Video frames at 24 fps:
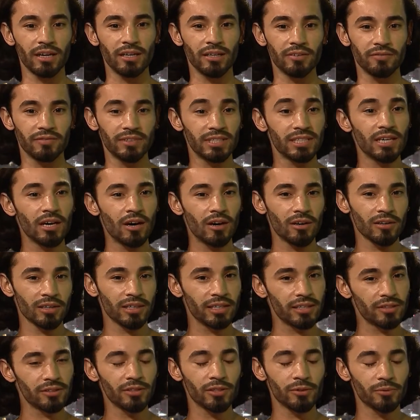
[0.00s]
Vidal
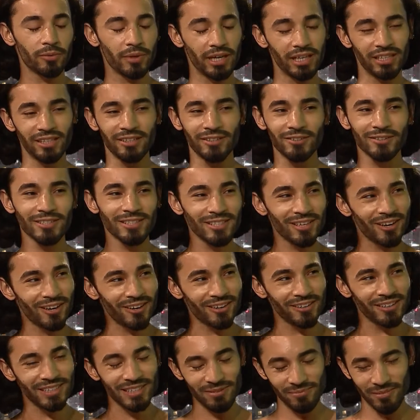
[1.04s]
killed the radio star
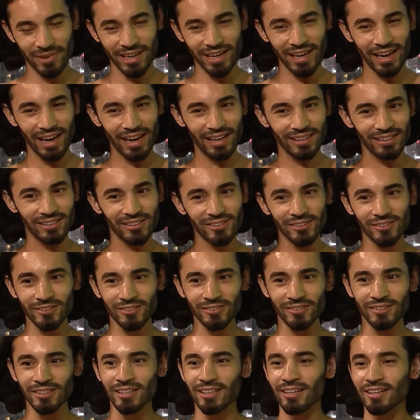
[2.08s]
is my handle,
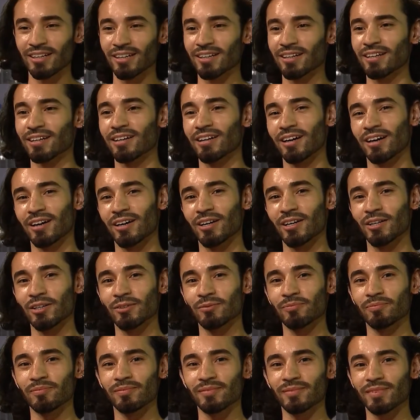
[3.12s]

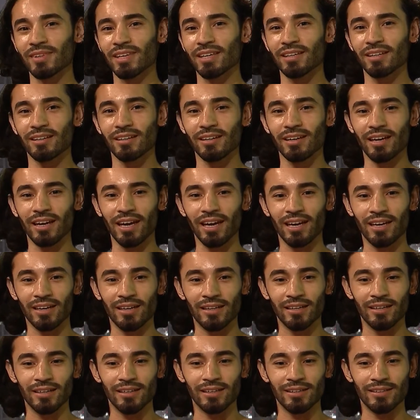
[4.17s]

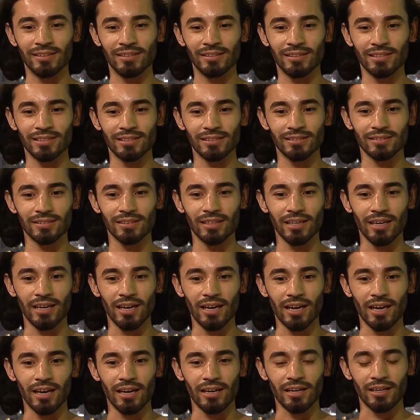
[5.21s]
and
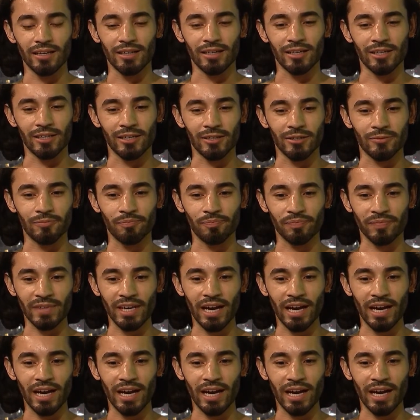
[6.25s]
I'm